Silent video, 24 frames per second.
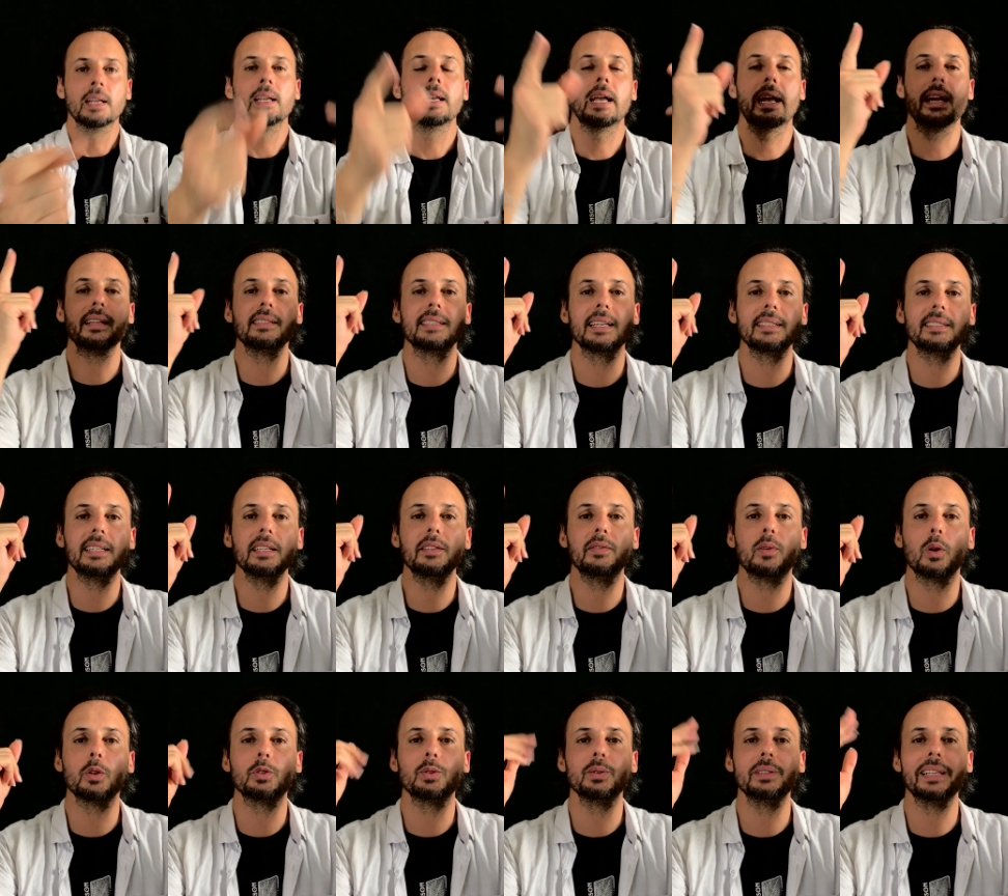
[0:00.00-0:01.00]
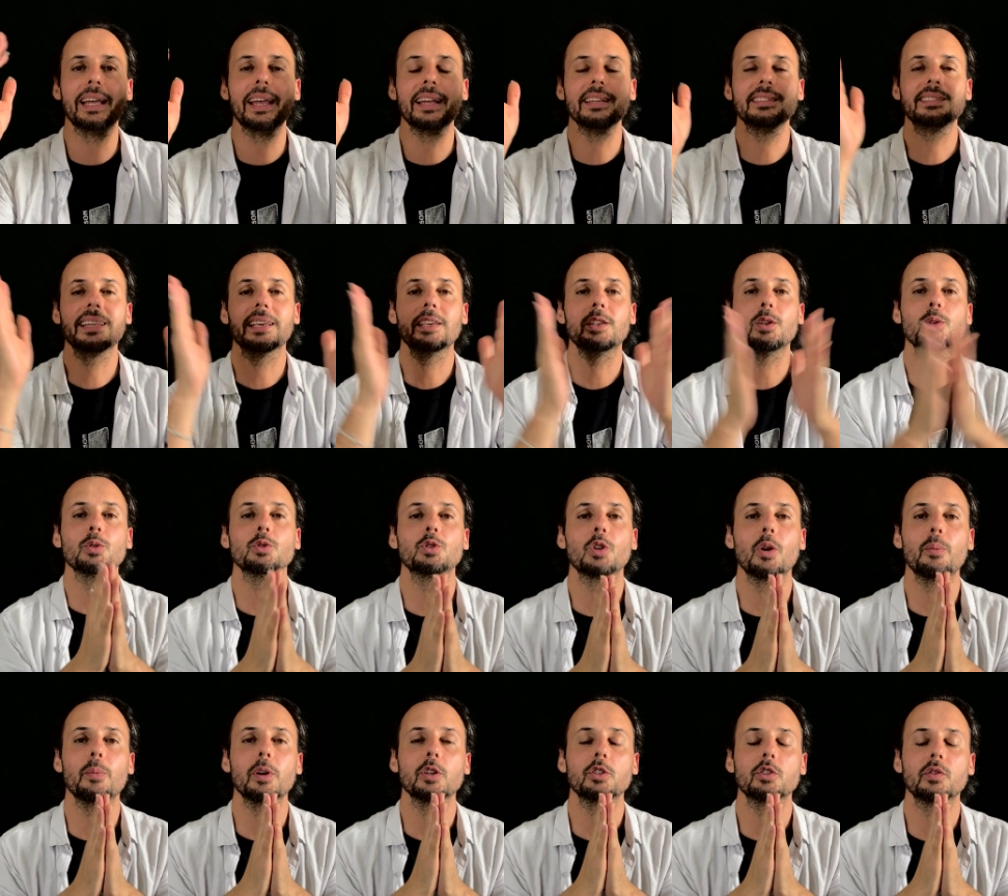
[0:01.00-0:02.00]
And that's it for today. Thank you so
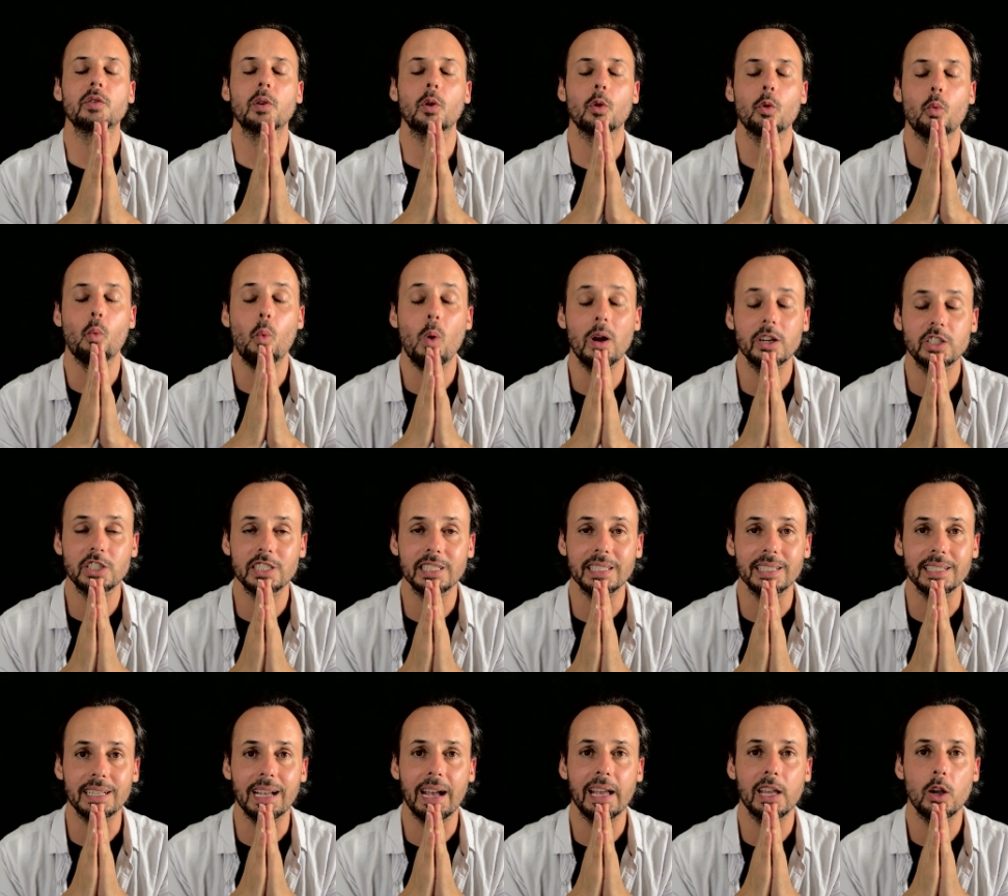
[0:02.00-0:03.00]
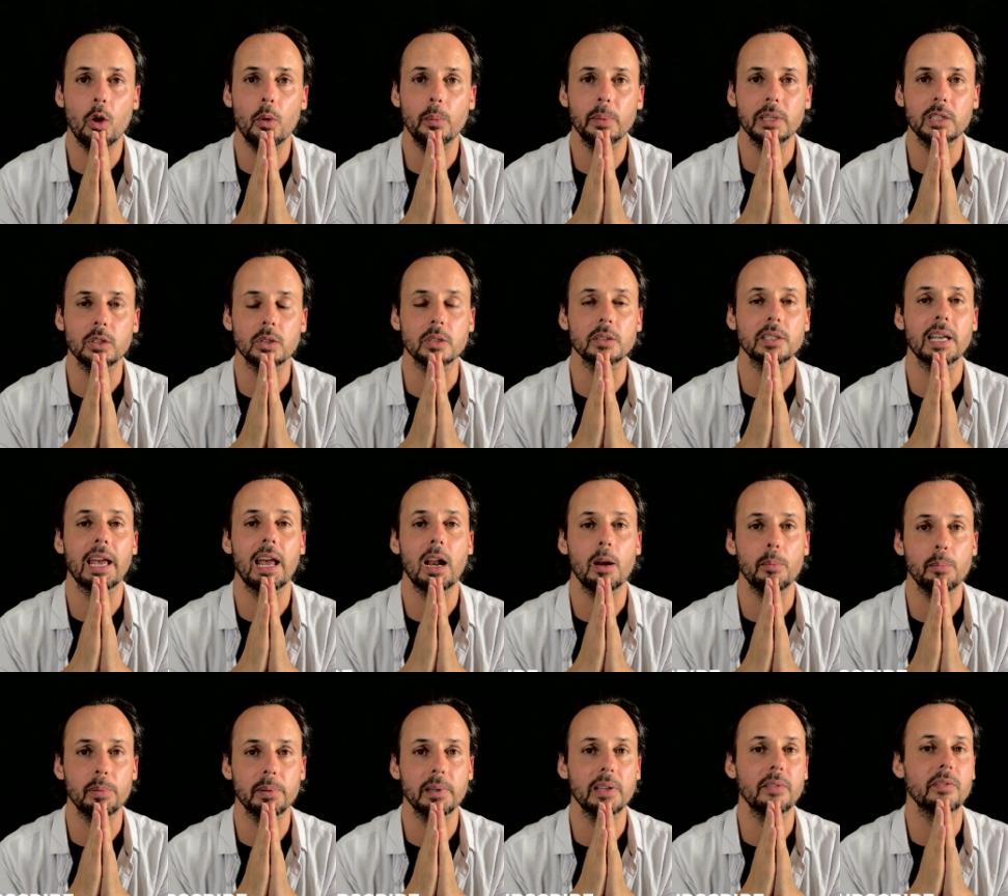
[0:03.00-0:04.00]
much for watching. I hope it could
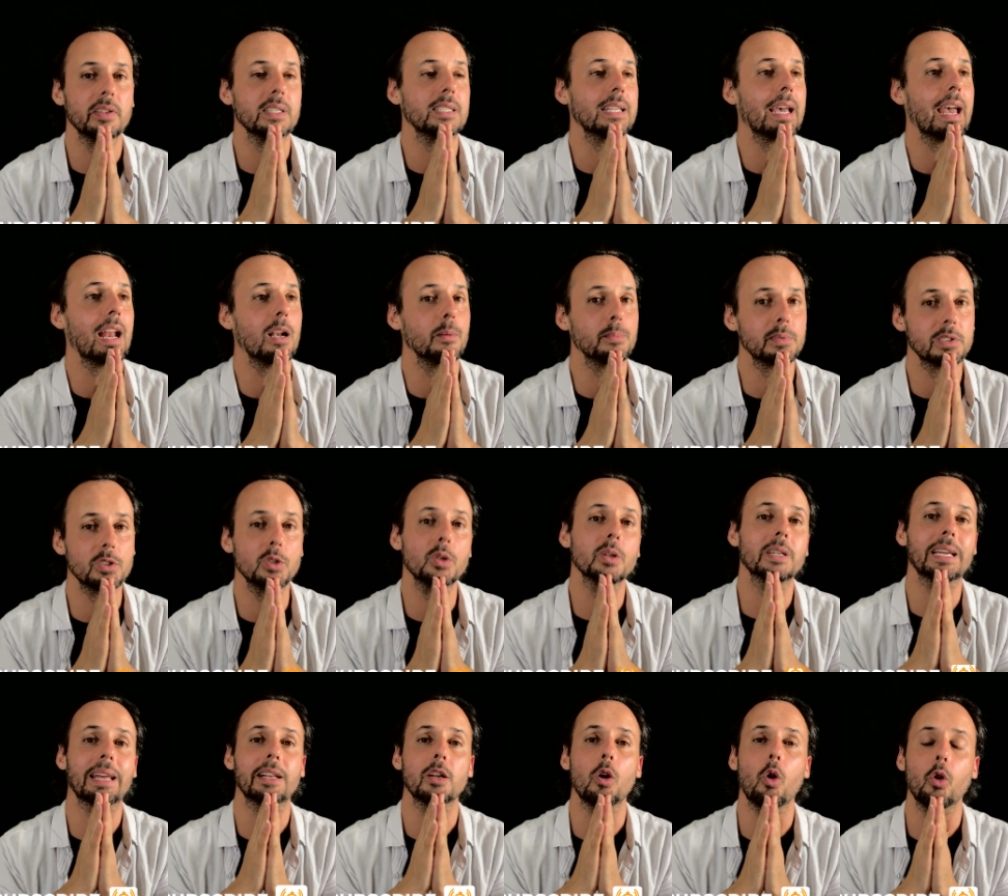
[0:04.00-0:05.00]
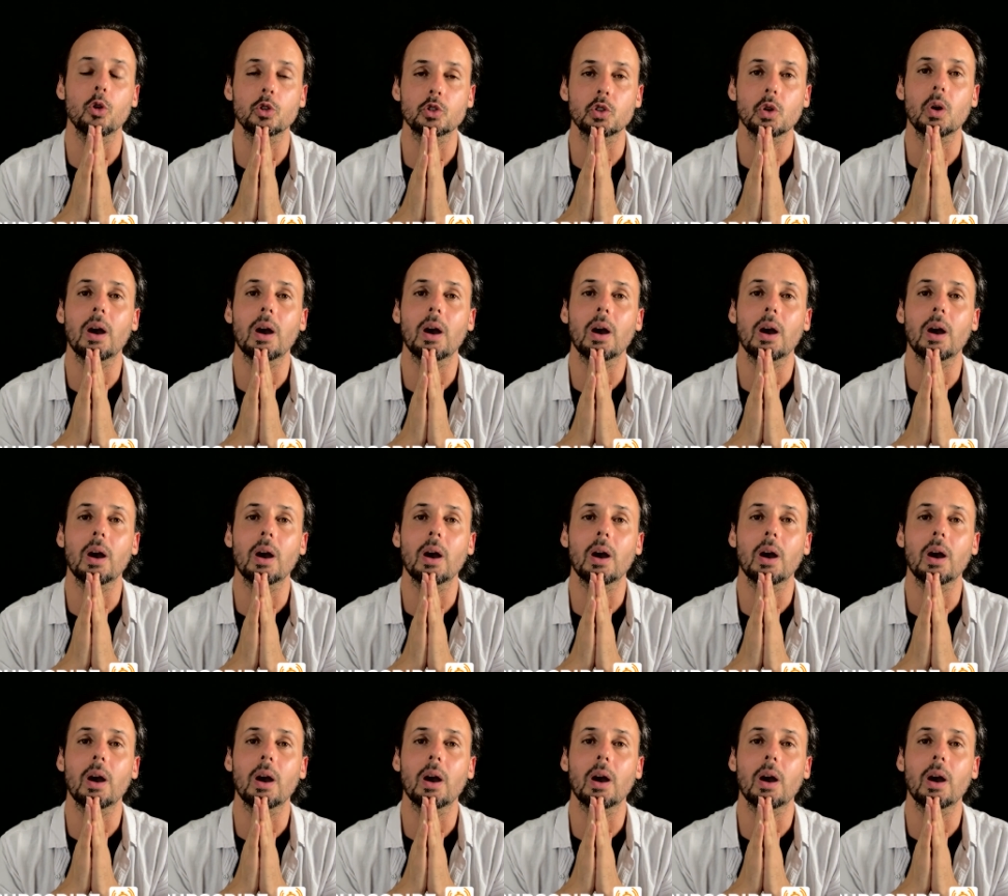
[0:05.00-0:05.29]
help. If it helped, you can also